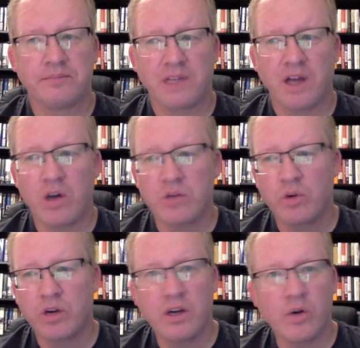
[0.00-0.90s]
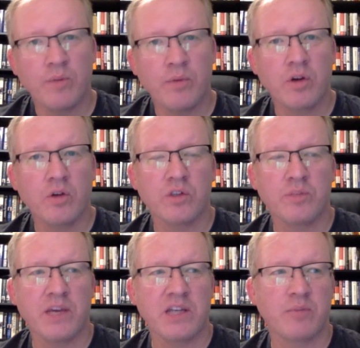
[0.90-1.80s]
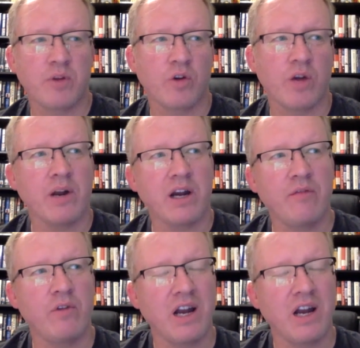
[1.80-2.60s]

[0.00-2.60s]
And I always wanted to do a book on the space program, but I never,